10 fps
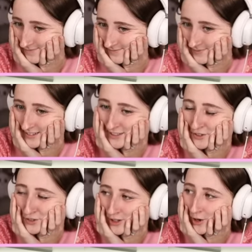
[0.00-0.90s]
This is
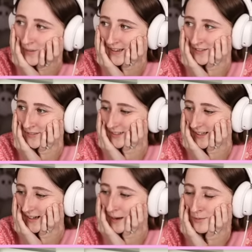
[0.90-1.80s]
so
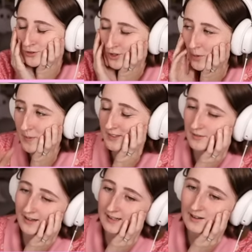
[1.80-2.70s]
inconvenient. I'm so busy
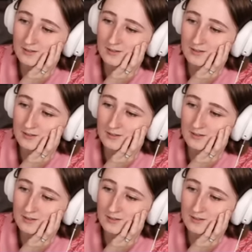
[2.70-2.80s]
right now.